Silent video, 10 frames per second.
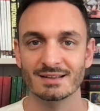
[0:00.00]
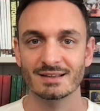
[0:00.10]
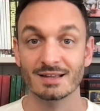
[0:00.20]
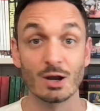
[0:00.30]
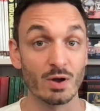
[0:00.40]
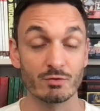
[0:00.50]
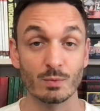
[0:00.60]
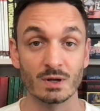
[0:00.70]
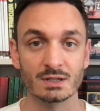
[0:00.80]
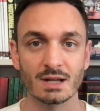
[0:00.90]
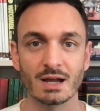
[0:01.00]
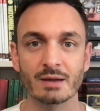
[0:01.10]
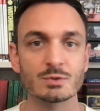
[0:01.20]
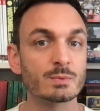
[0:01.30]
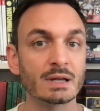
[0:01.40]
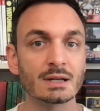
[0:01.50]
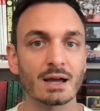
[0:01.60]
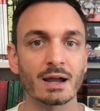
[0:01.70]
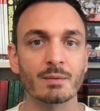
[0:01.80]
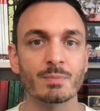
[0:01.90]
Hello everyone, I'm Sven.
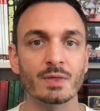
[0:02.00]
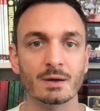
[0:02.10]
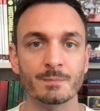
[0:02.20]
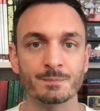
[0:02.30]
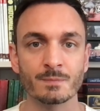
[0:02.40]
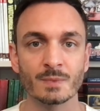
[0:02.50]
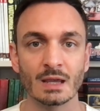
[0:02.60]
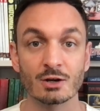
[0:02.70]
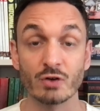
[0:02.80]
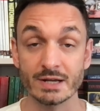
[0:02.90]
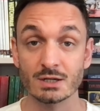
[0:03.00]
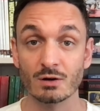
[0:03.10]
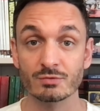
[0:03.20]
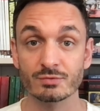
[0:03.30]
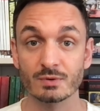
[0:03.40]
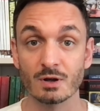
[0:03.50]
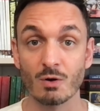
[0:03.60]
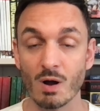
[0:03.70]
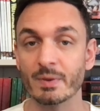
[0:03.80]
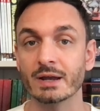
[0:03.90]
I'm the creator of
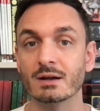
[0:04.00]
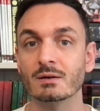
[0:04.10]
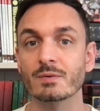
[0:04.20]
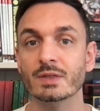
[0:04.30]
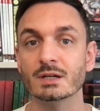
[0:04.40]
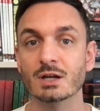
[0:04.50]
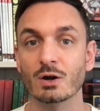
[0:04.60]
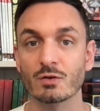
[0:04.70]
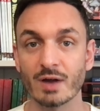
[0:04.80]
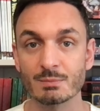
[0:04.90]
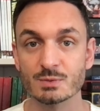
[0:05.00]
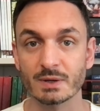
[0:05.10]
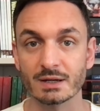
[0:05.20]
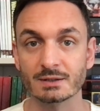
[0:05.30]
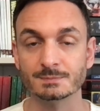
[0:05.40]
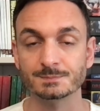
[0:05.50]
CoaMaker, the coat of arms maker.